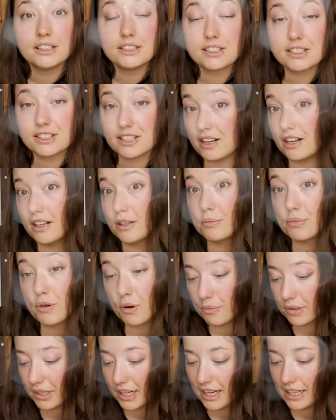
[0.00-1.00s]
start
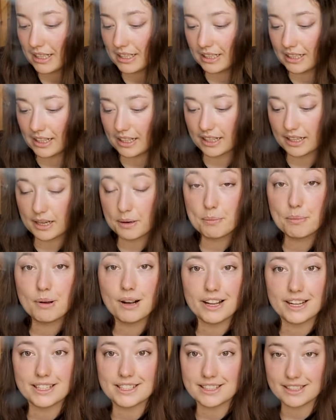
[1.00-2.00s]
propagating like
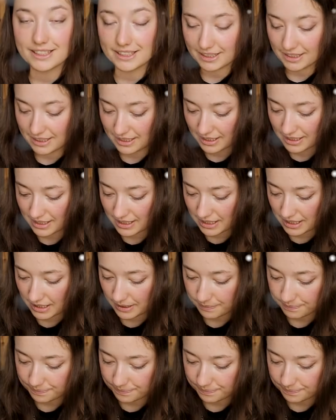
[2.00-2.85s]
plants like these.